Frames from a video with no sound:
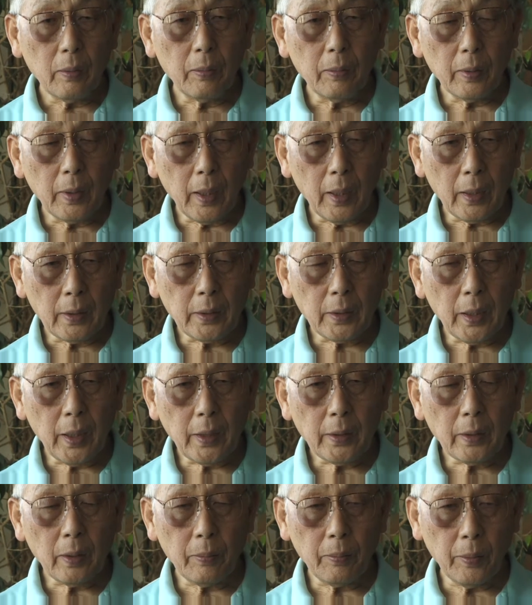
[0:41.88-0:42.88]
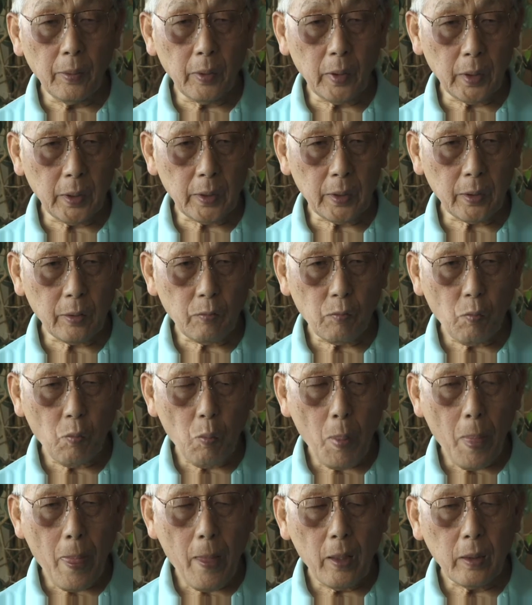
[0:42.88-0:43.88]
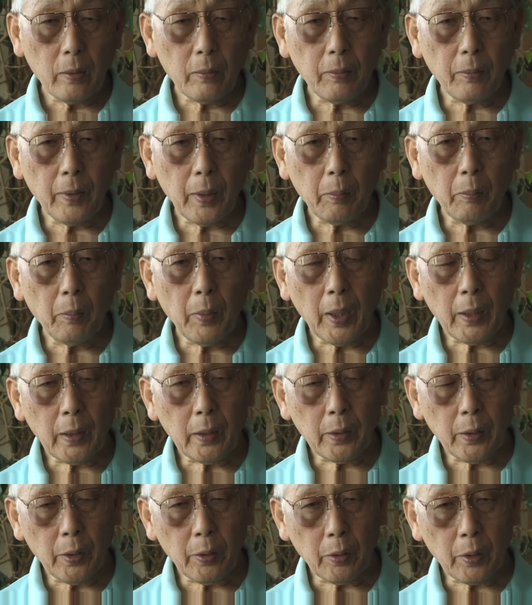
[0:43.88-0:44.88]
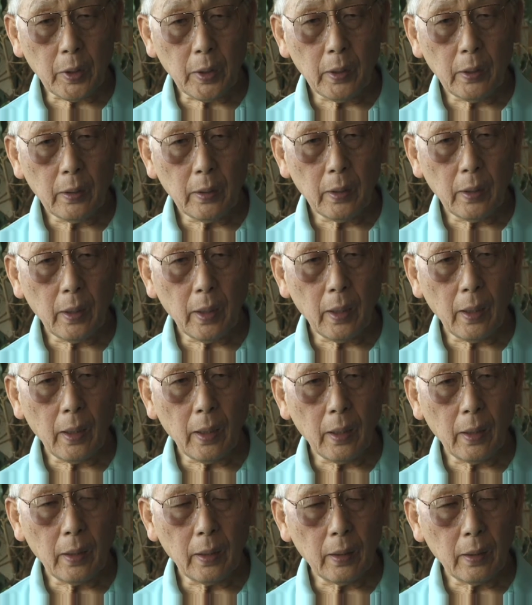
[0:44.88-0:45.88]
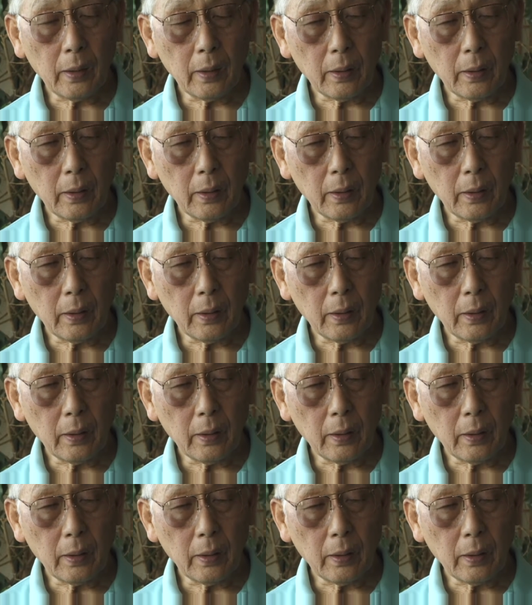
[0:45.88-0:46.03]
uh, change the focus from monetary uh,